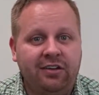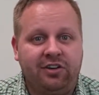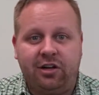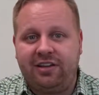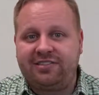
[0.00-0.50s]

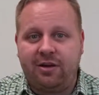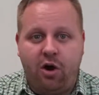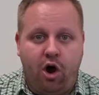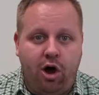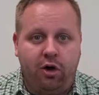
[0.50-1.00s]
You're going to list out
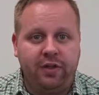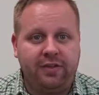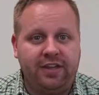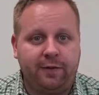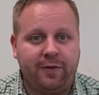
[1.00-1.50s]
all
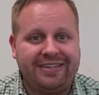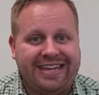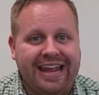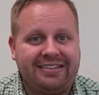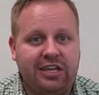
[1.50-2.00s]
the different
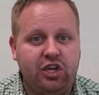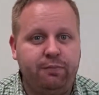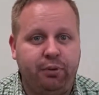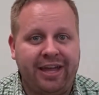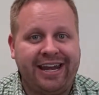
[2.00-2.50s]
dates that
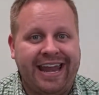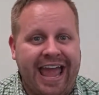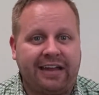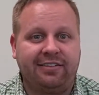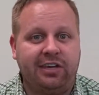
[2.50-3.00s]
you plan on
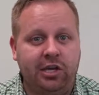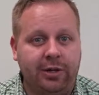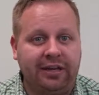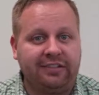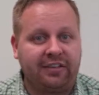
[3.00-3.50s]

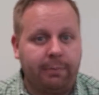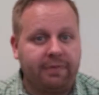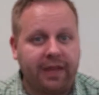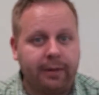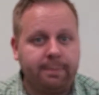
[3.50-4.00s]
executing
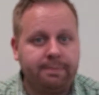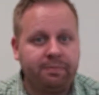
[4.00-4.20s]
something.